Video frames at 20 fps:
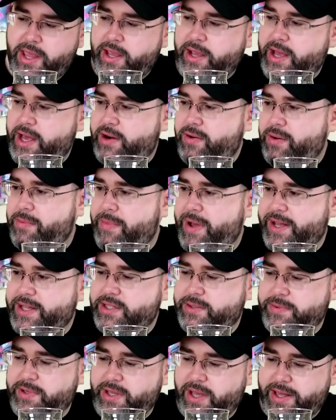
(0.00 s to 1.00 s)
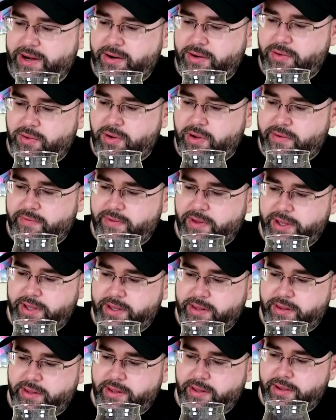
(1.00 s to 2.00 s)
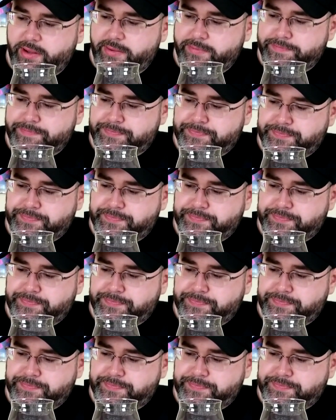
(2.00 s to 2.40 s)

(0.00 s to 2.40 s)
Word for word: Kind of reminds me, I don't know, of like the